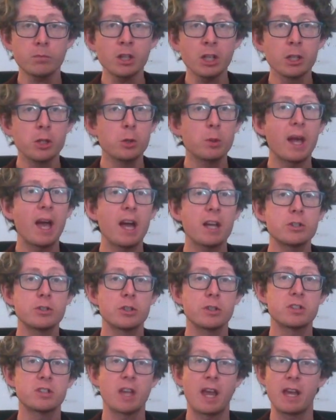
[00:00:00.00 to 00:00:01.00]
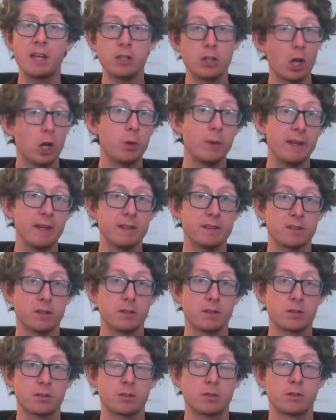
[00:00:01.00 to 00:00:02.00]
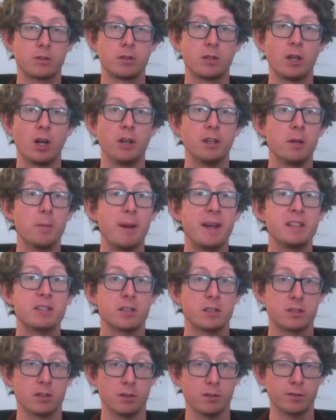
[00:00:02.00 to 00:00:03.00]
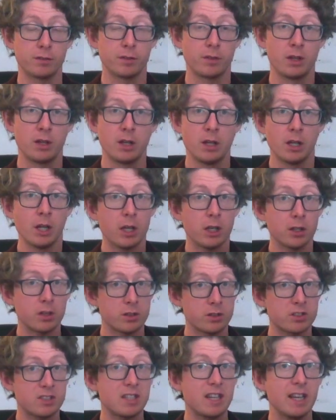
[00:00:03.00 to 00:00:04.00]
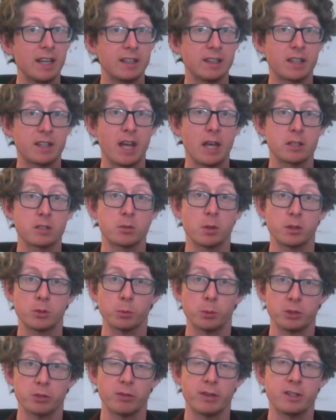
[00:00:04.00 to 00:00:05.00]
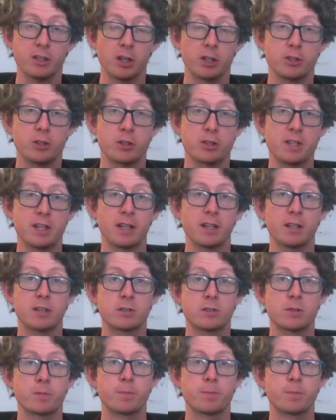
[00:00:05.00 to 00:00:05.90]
You can't just say, no, he isn't, on the basis of seeing that that's what was written on your ticket.